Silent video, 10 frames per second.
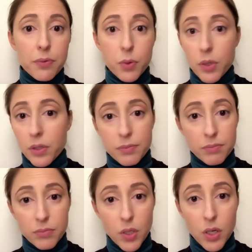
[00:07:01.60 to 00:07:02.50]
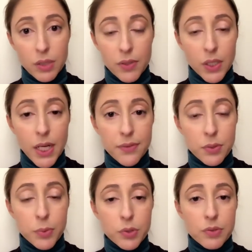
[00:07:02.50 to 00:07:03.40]
for all of our lives or
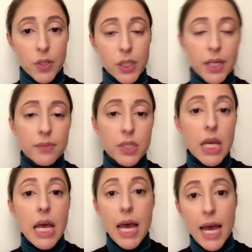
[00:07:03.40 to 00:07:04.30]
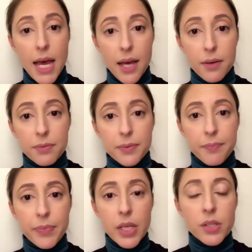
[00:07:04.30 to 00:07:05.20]
most of our lives, have.
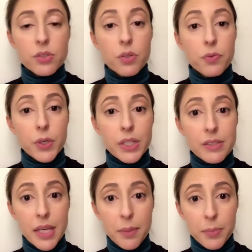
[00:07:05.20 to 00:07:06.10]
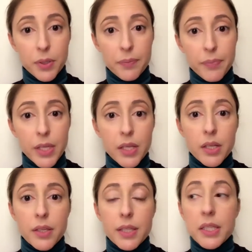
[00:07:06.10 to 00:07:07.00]
So for example,
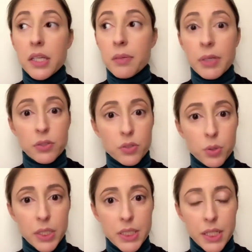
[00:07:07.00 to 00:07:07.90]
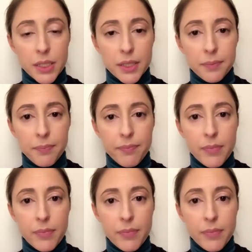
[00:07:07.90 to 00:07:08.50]
thinking about storytelling,